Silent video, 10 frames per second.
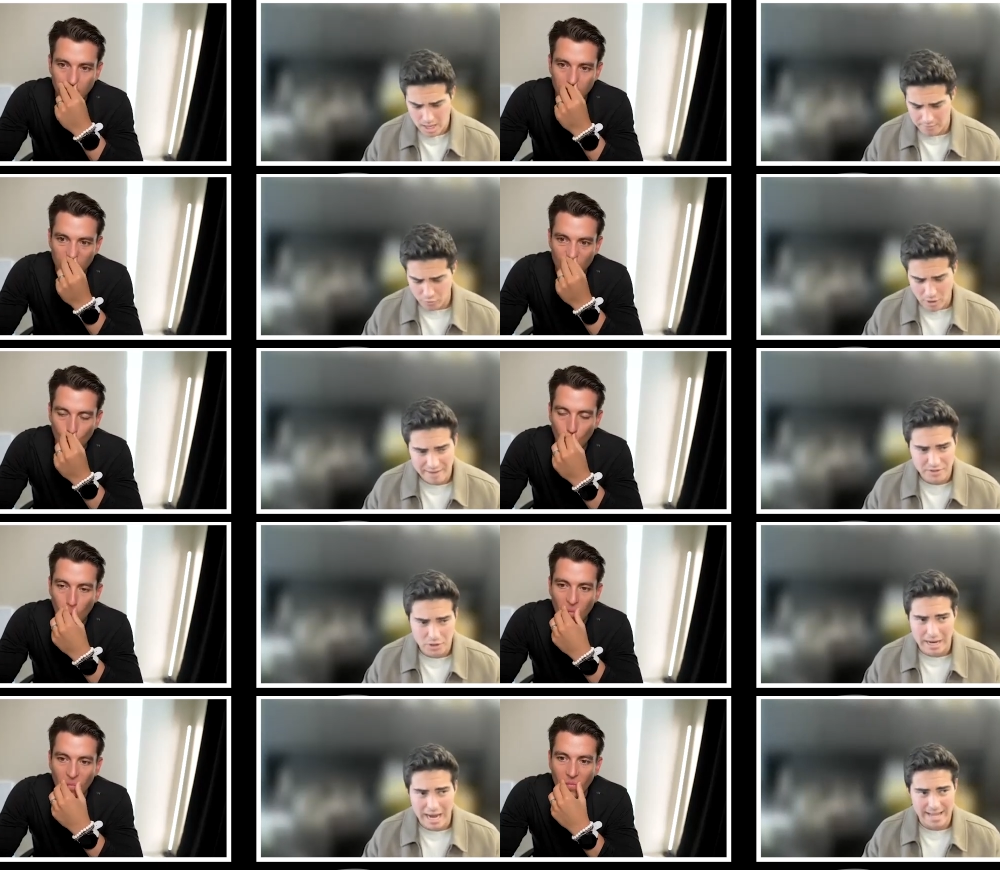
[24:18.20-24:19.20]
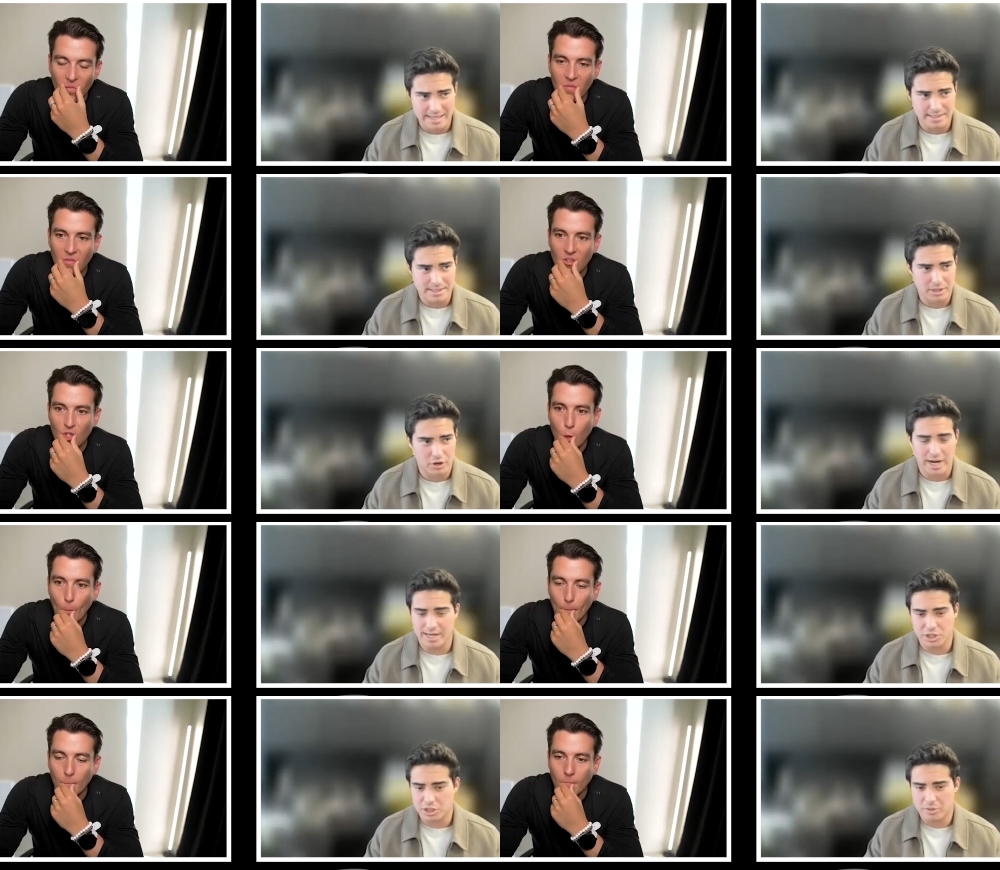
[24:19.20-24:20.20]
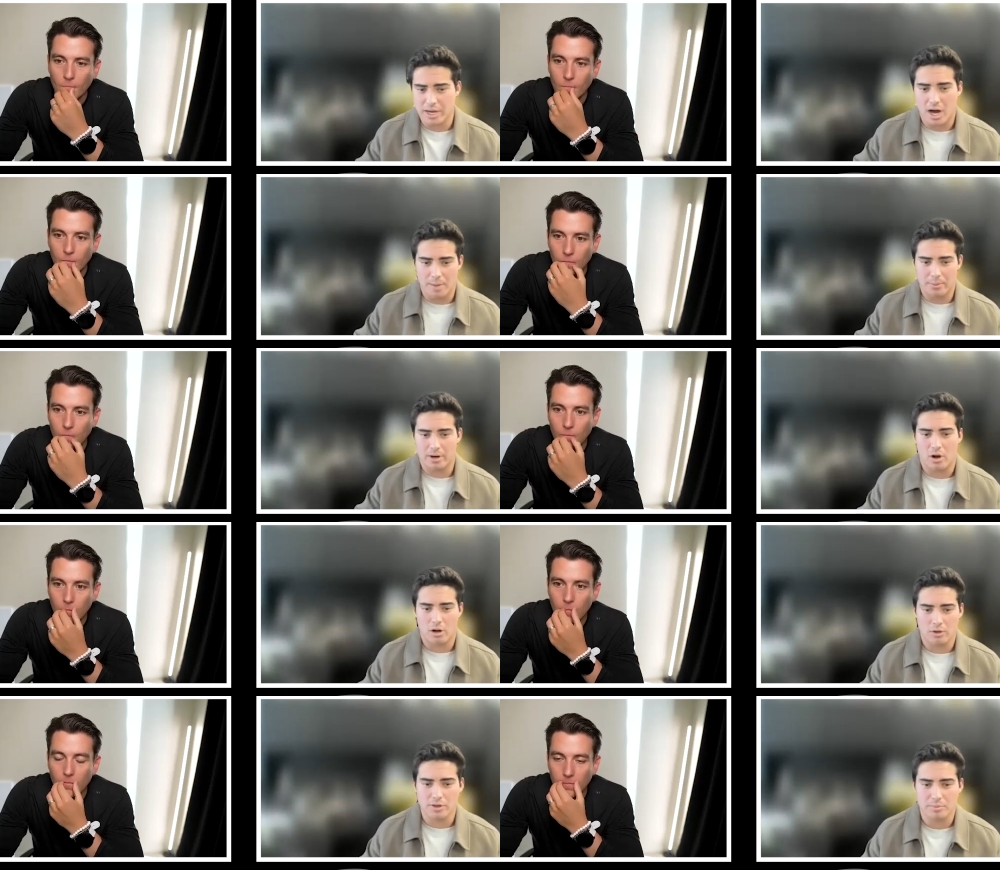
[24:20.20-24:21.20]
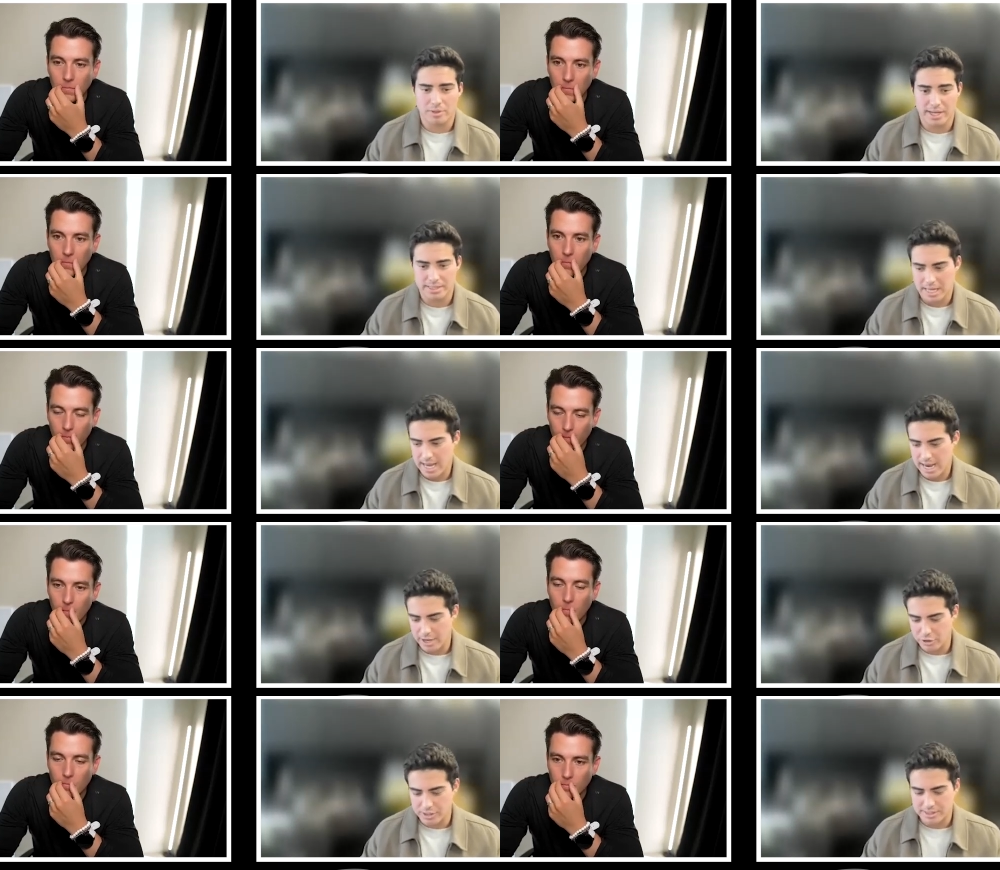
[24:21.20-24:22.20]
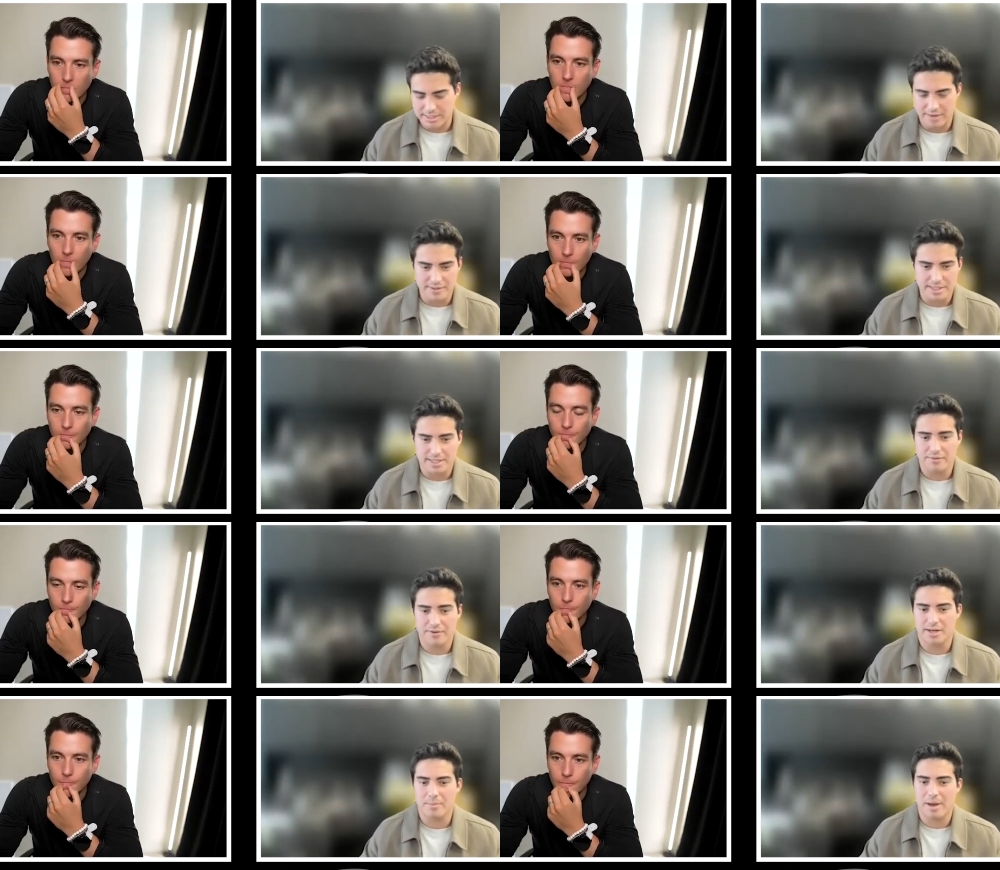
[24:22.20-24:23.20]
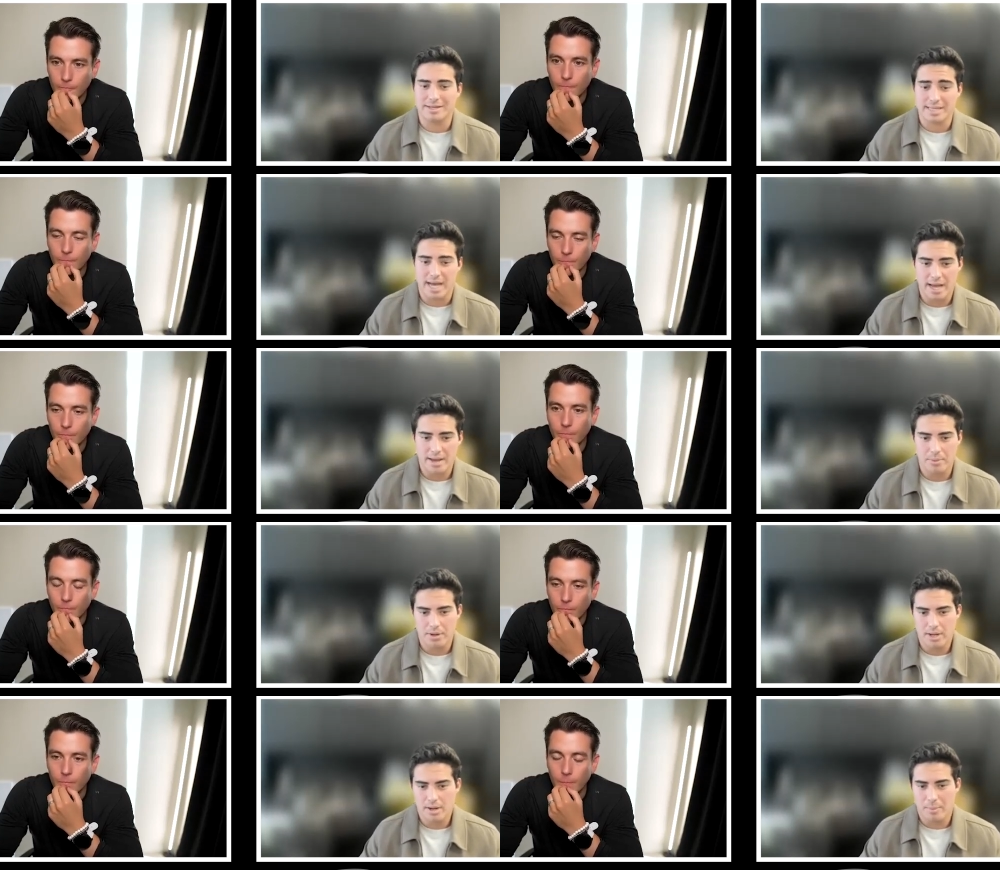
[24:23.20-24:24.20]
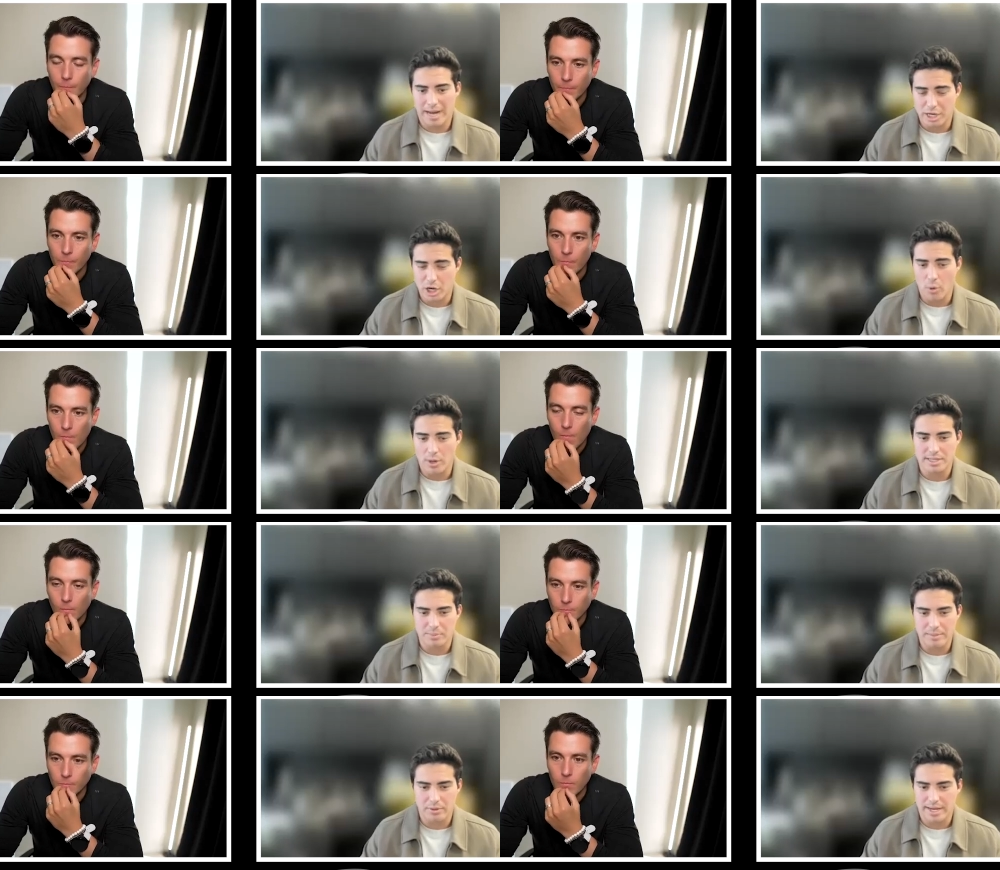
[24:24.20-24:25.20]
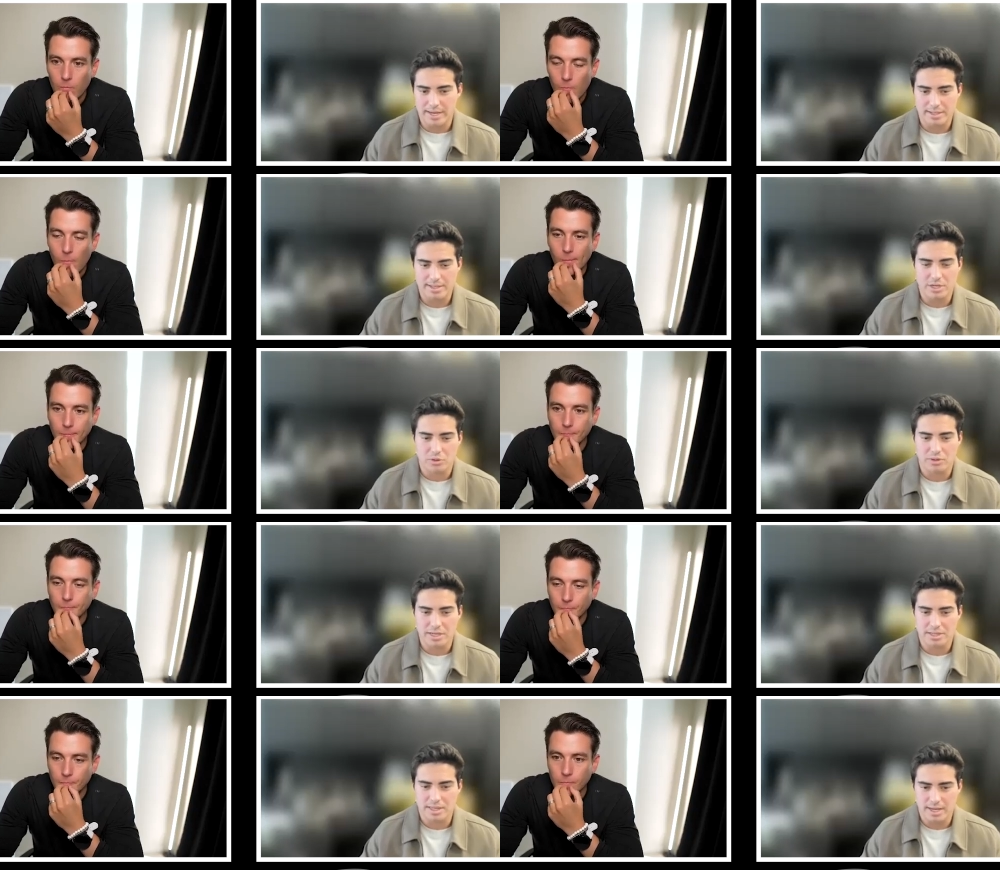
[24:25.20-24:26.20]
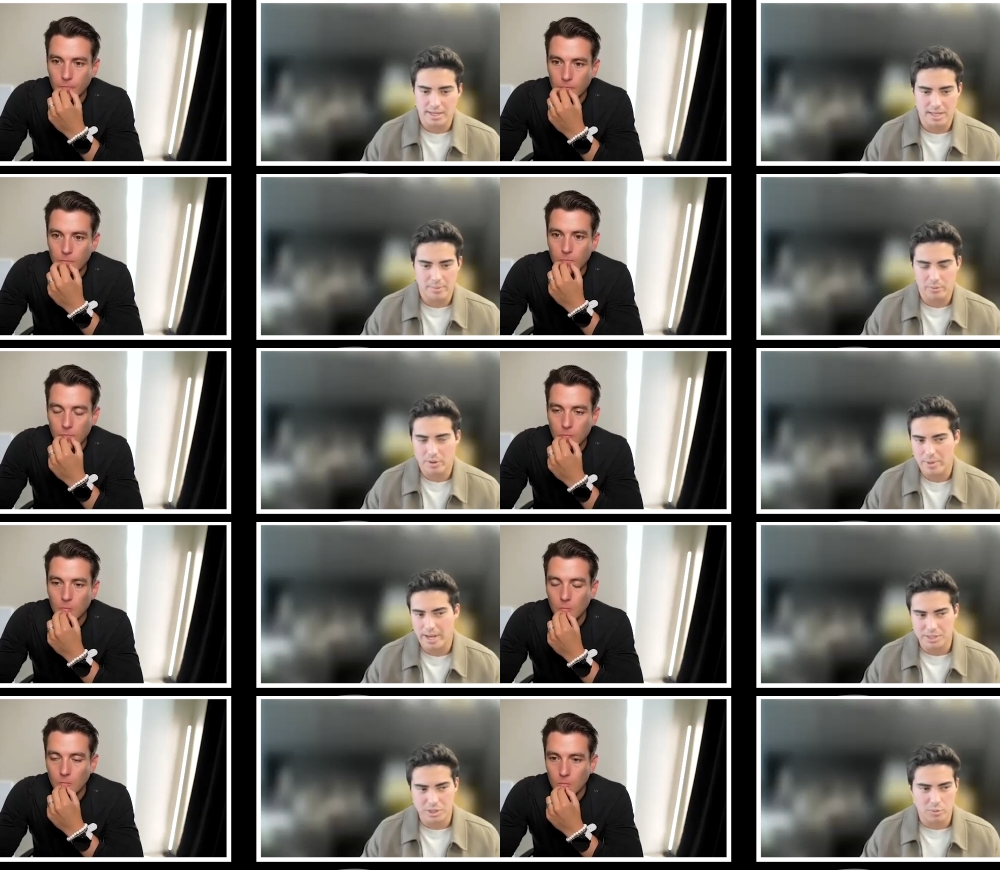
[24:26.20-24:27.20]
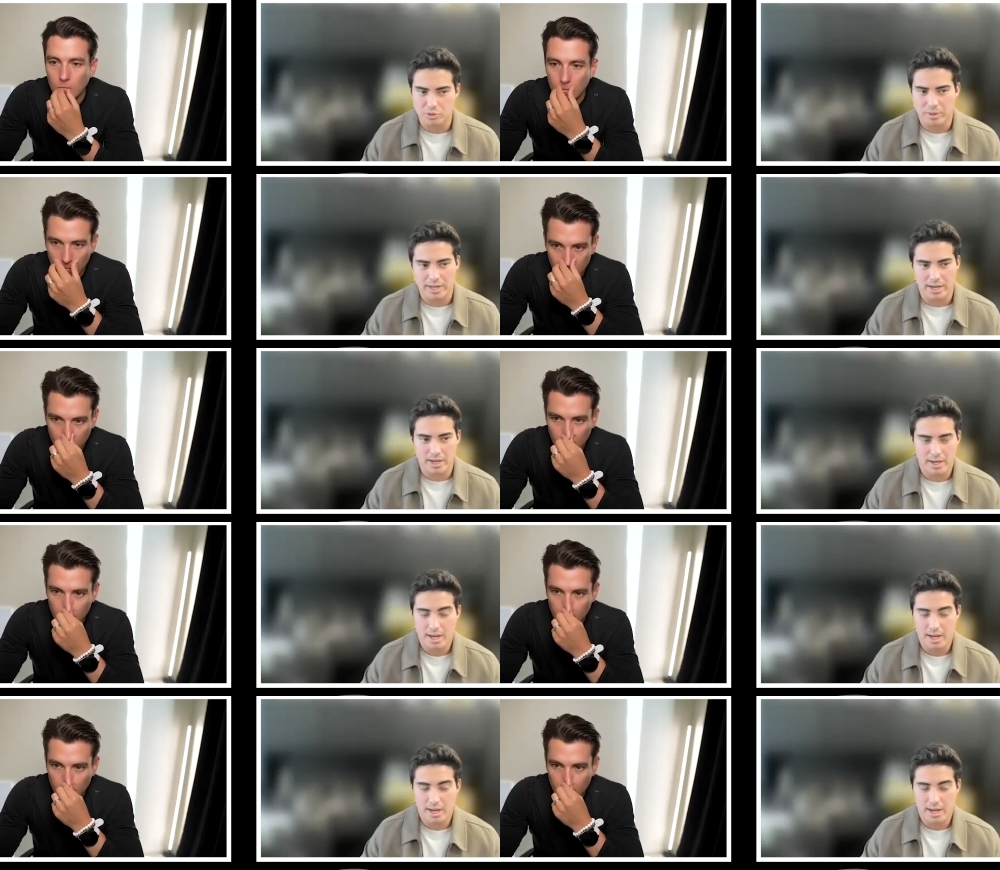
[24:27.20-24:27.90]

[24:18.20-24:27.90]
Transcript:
Speaker 1: if you have no guidance, you're kind of just going to be hopping all over the place and you're going to save a significant amount of time by going to people that can teach you these things. I mean, we pay so much money